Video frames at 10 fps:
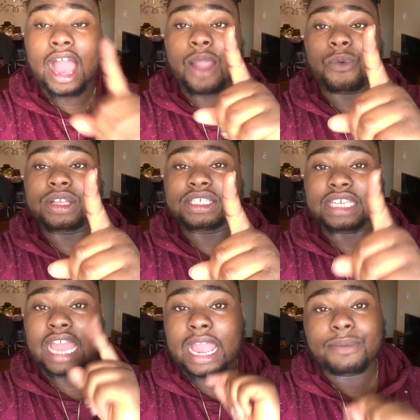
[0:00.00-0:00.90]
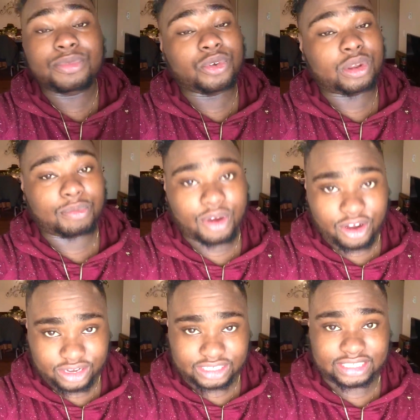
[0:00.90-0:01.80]
I want to say I'm throwing a
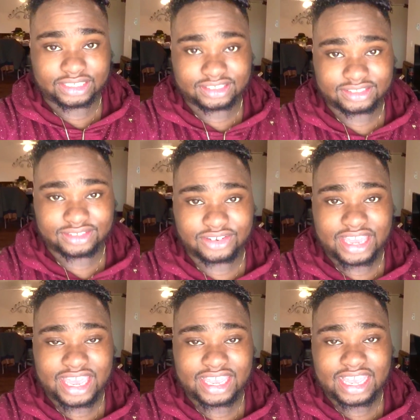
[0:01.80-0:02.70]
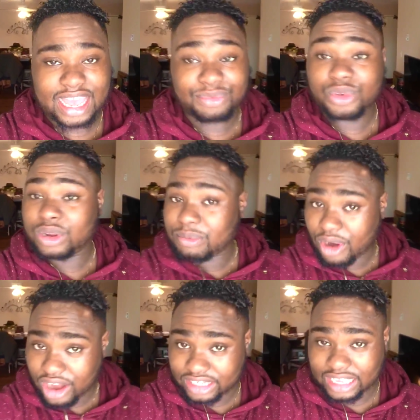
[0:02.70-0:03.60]
party. Okay, I'm throwing a
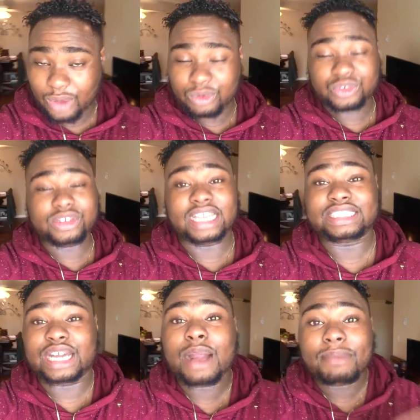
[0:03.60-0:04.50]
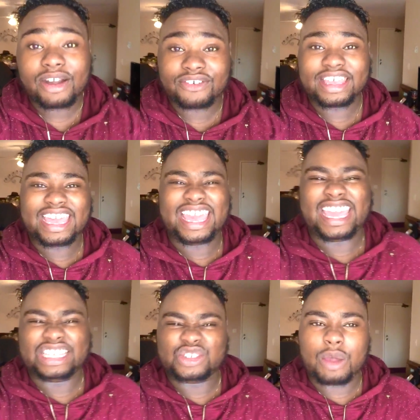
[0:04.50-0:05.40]
party. I want you guys to come out
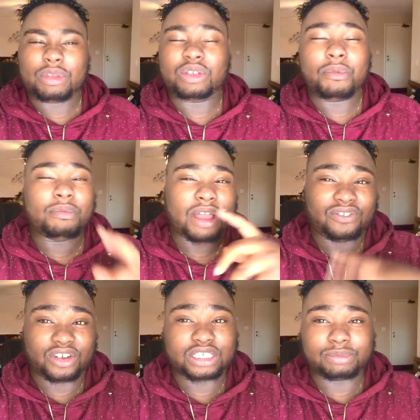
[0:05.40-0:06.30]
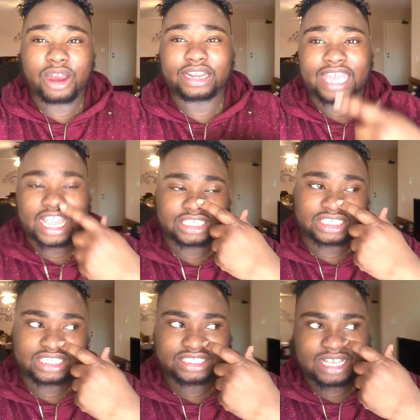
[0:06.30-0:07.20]
and join me. for my first party.
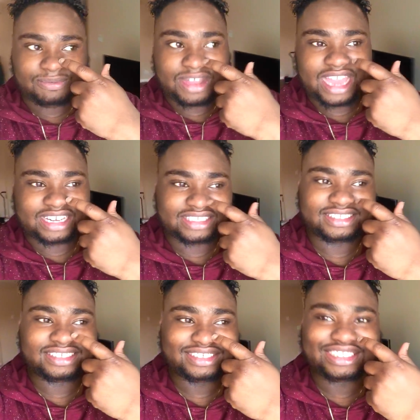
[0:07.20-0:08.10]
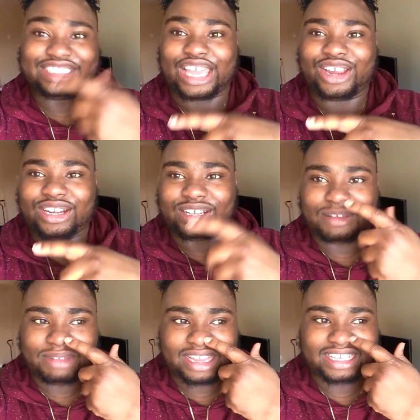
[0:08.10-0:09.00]
Actually, I'm kind of scared
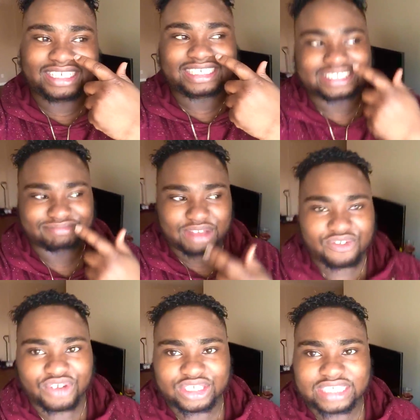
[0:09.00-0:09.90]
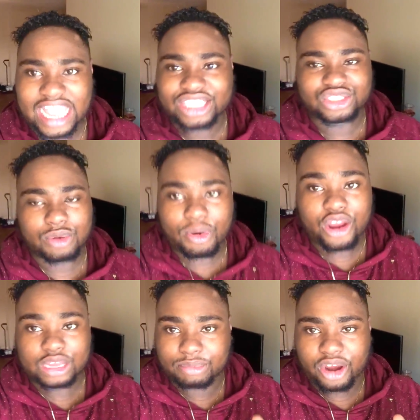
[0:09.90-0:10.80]
about it because my first actual party